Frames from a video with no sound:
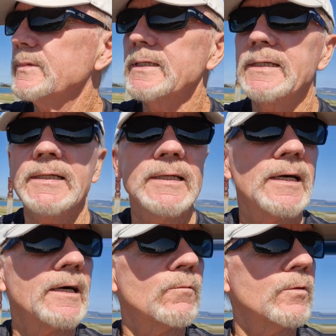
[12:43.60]
me,
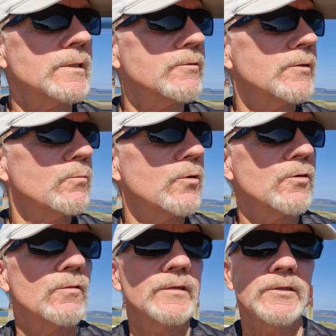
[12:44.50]
I was going to
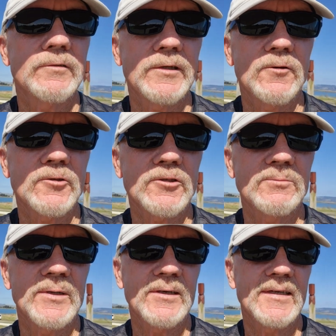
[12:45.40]
walk over to the
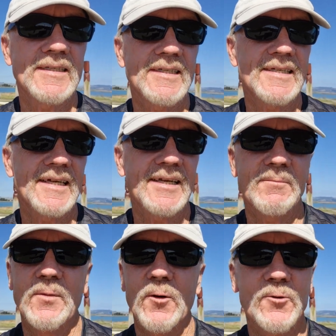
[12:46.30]
ocean, but as I said, I'm
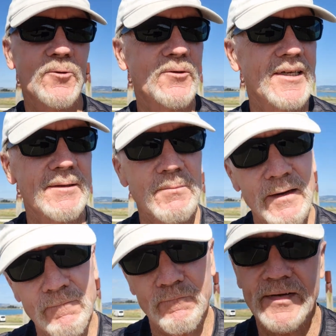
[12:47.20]
not going to get my
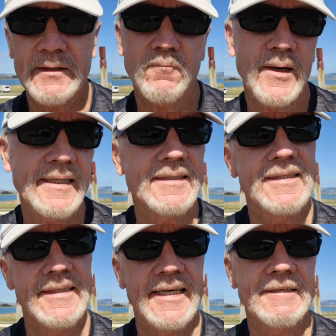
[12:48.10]
feet wet
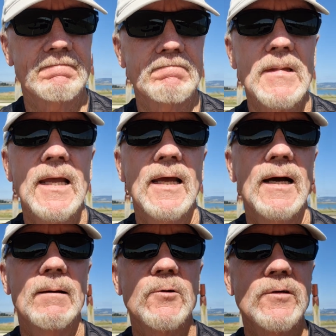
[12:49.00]
today.
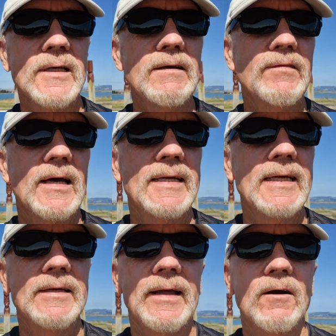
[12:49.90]
I'm going to leave that
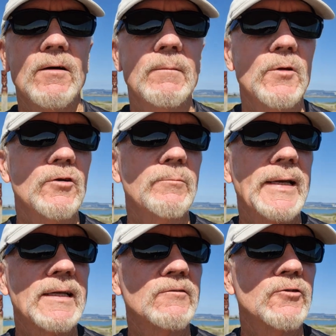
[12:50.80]
here now. I'm not going to
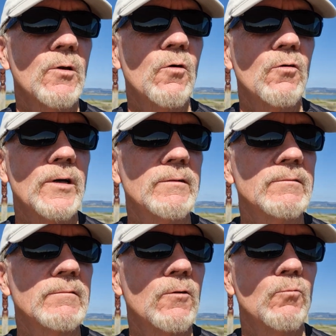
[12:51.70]
make it too long
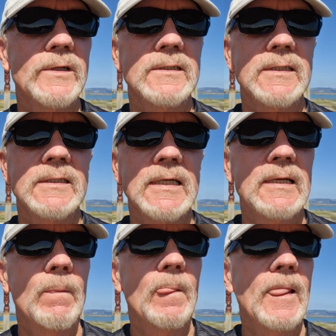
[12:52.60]
and long-winded,
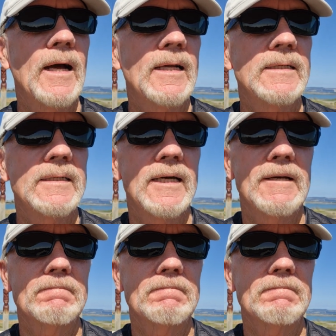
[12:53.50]
and